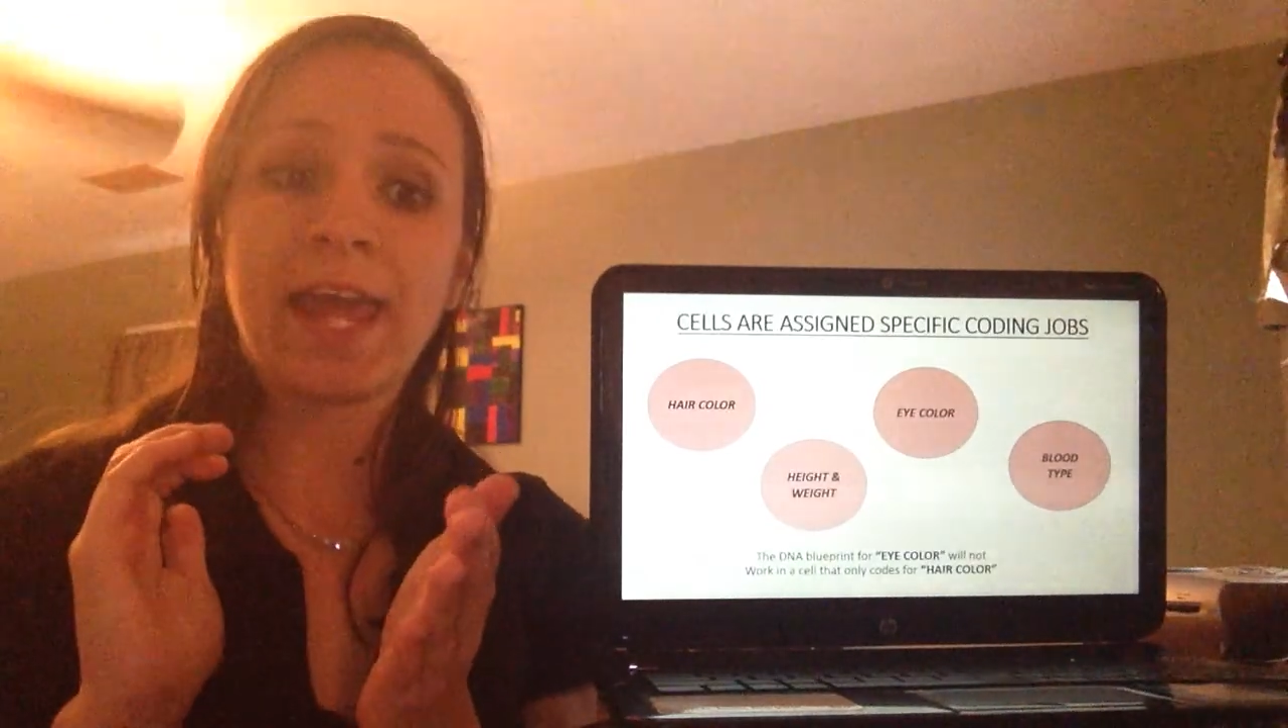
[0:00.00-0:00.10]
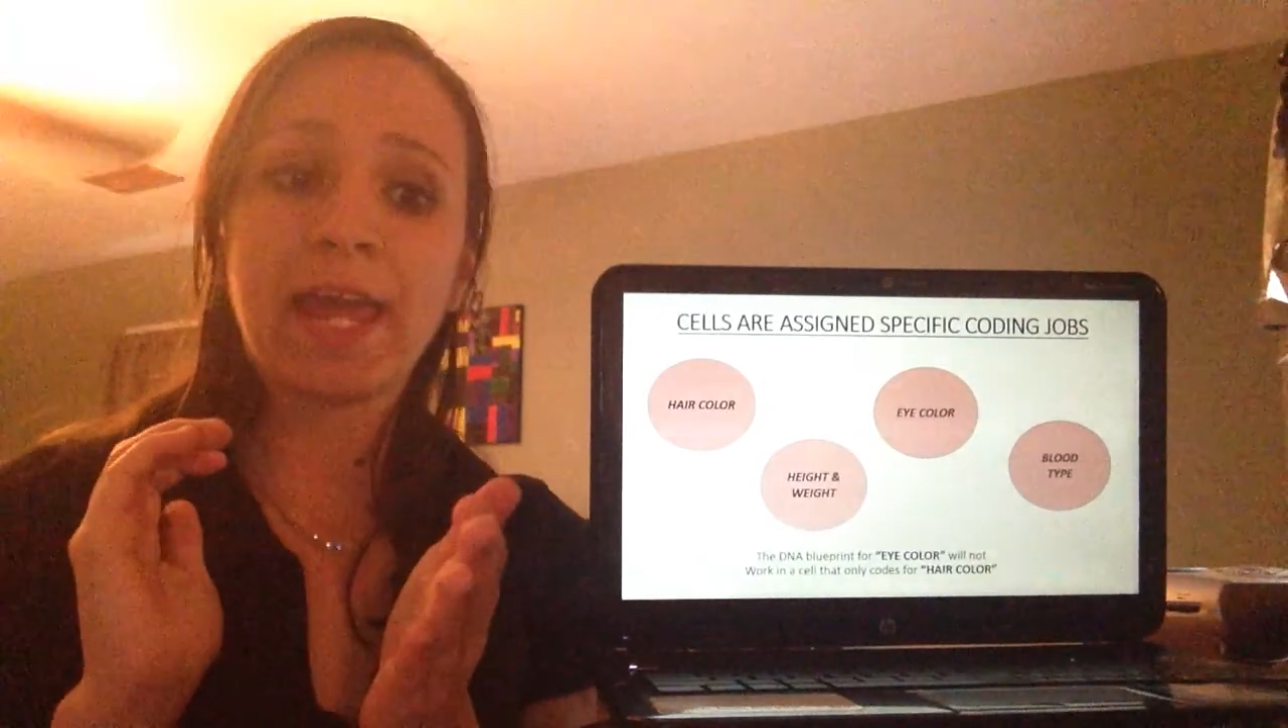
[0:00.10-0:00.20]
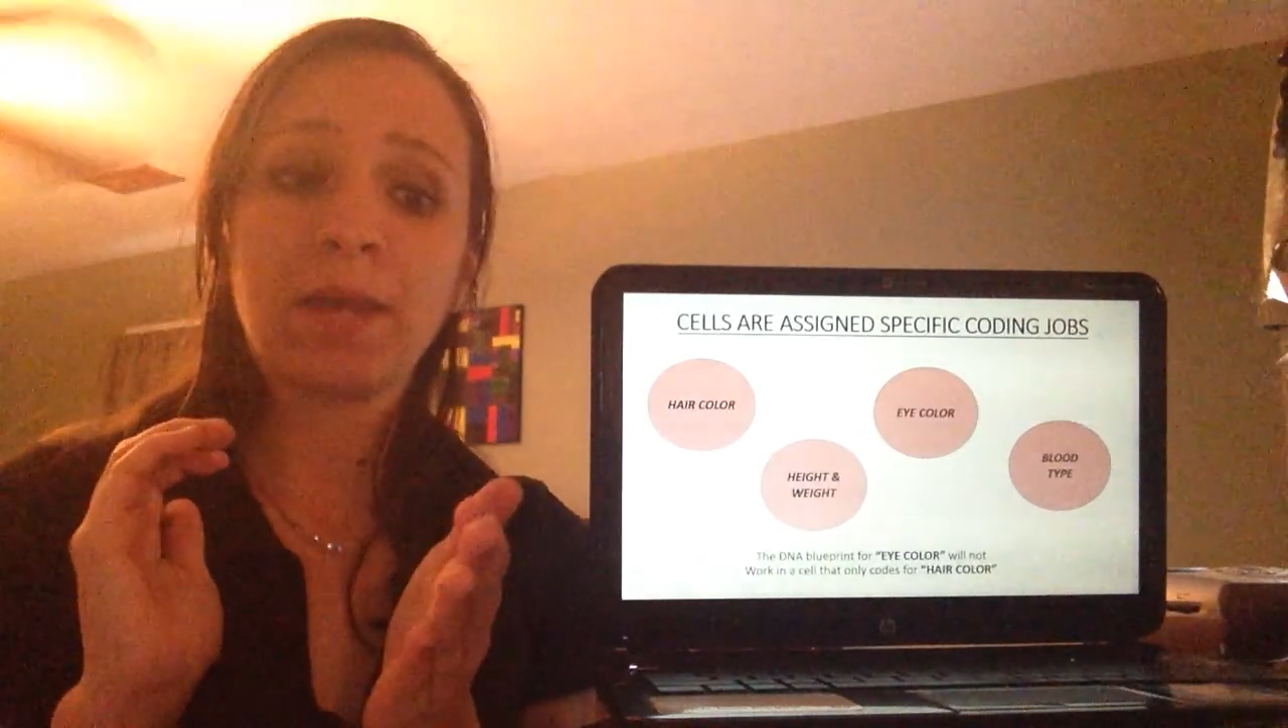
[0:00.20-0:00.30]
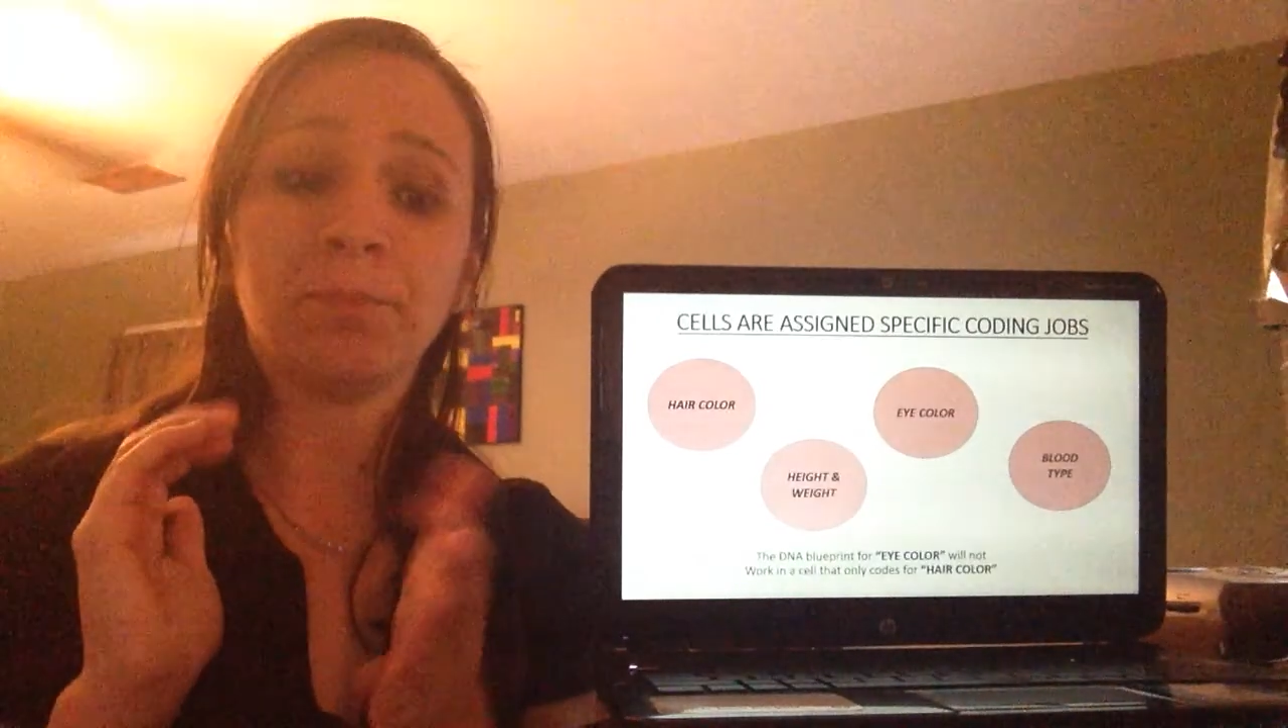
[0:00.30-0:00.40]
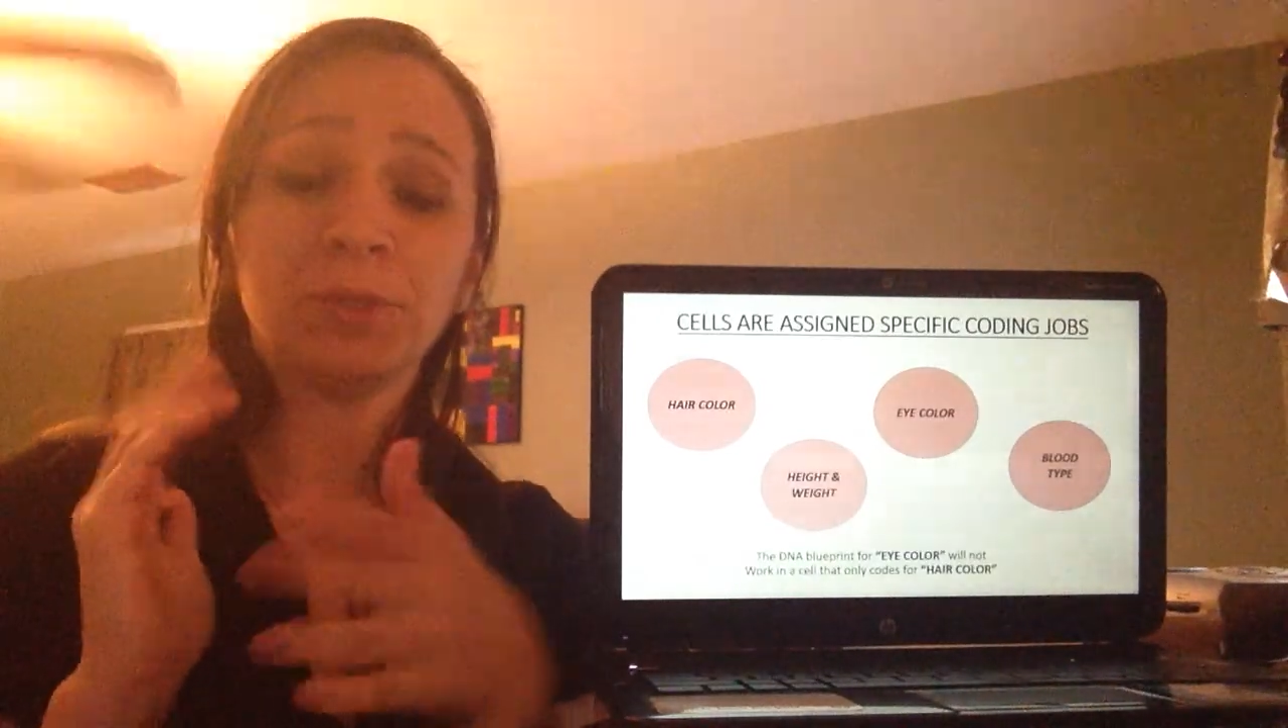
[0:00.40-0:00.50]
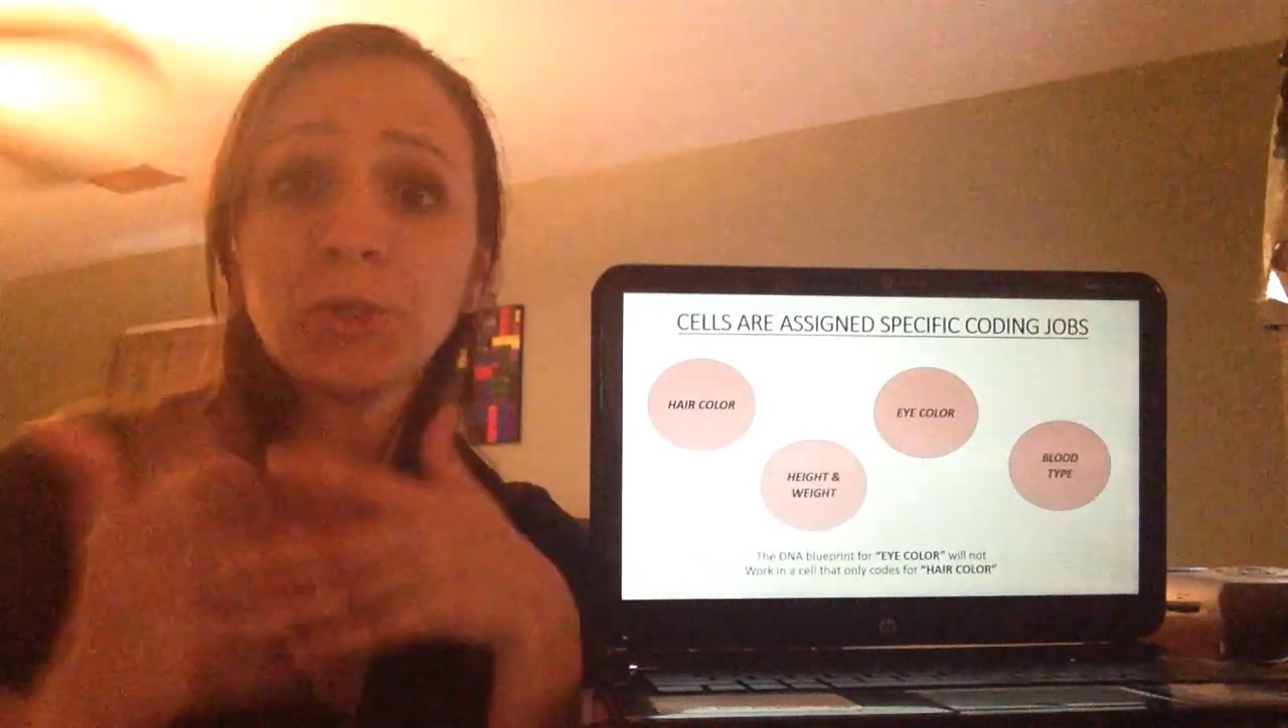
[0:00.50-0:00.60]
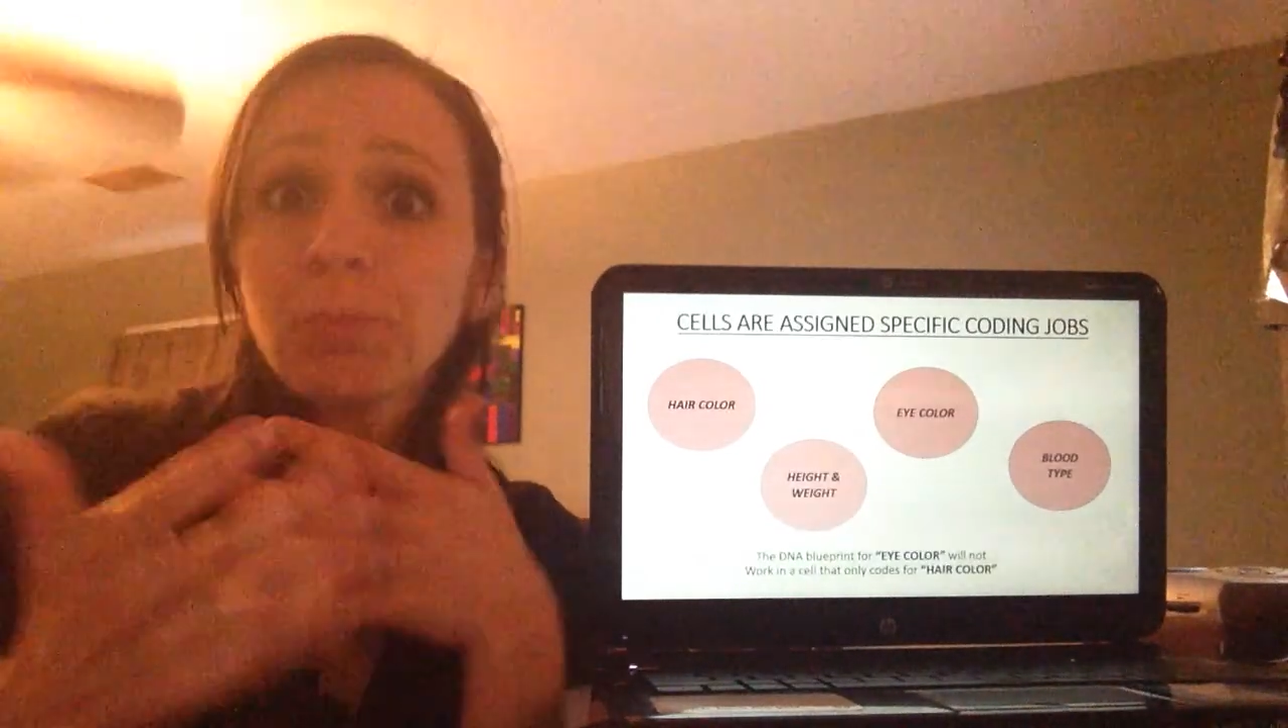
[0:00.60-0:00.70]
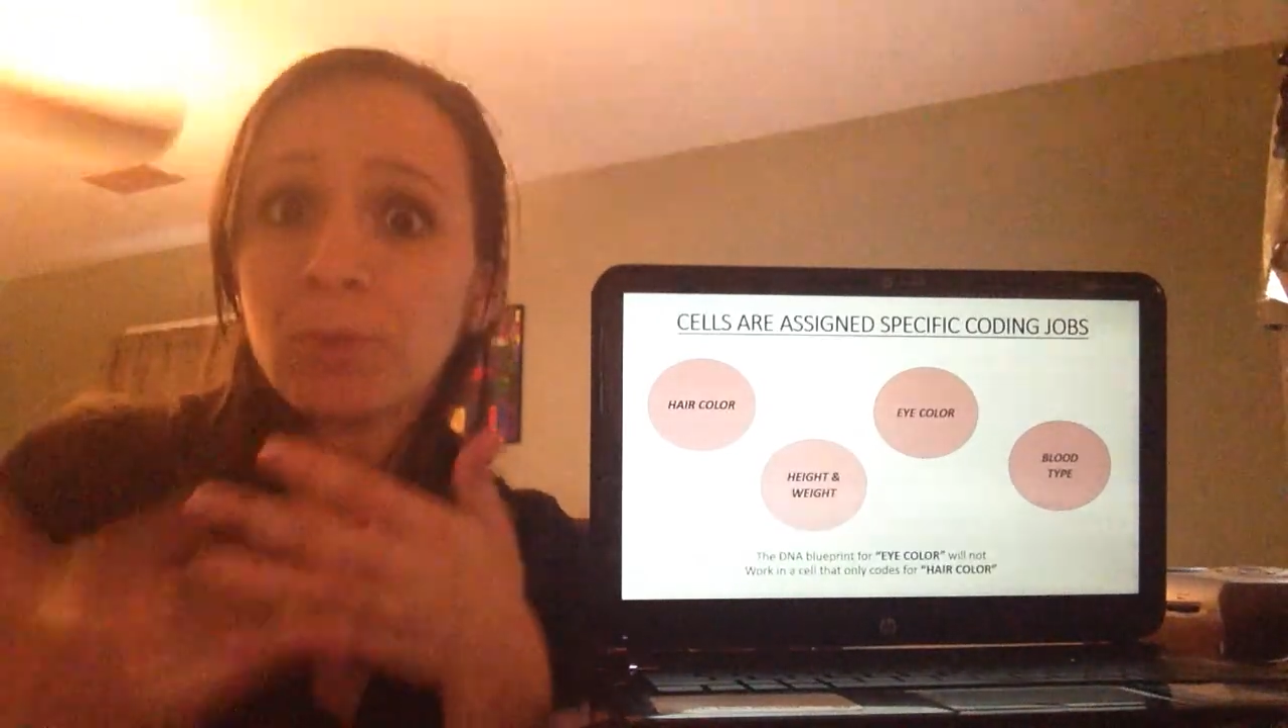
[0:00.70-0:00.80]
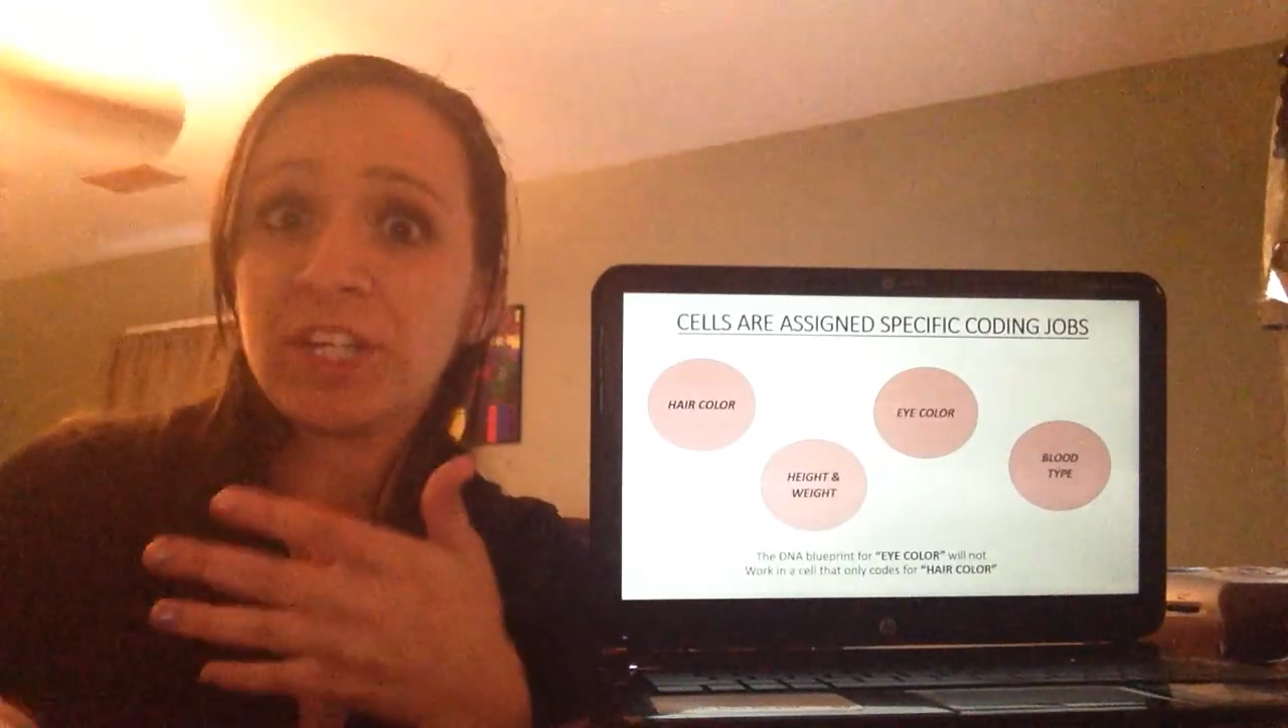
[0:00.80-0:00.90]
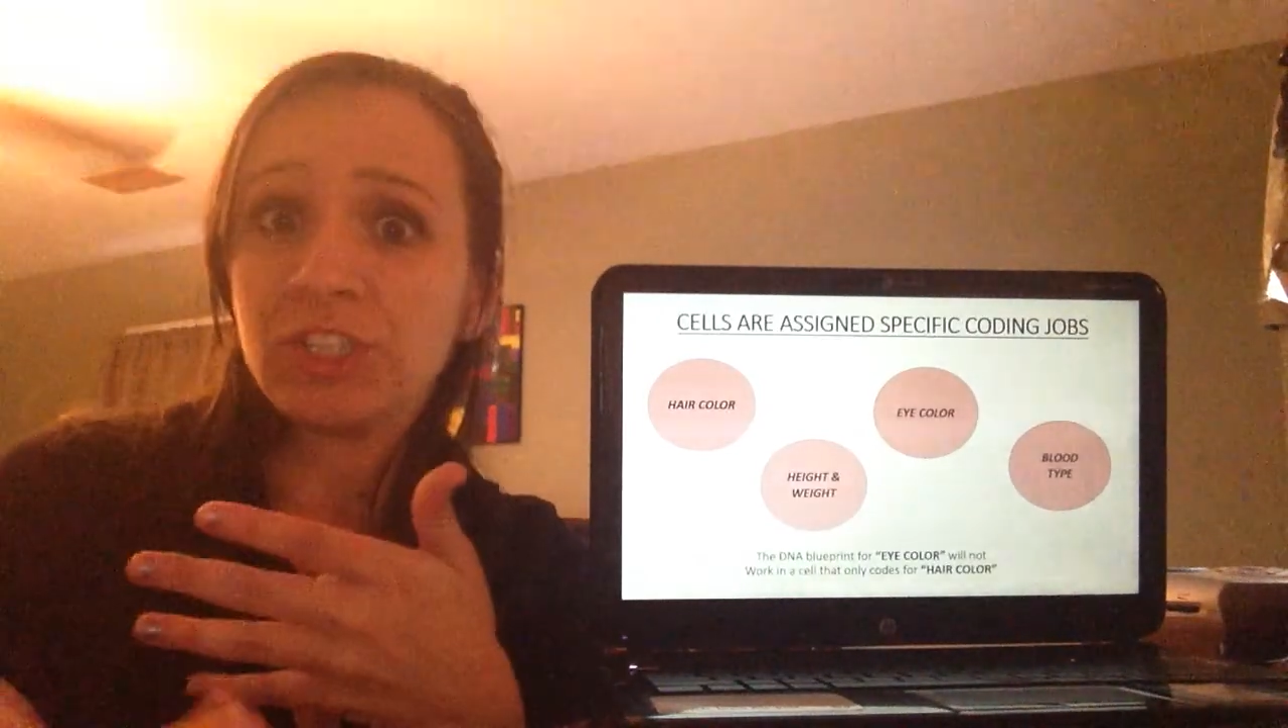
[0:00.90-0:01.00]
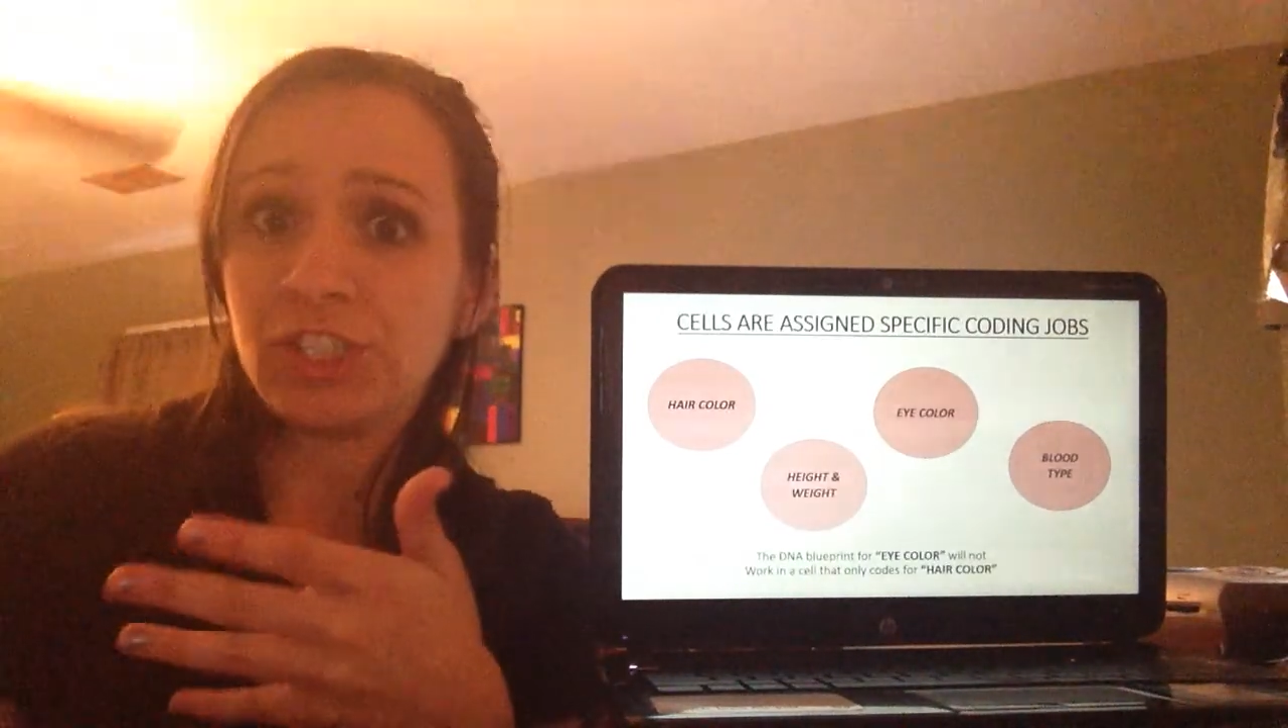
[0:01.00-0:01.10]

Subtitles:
a blueprint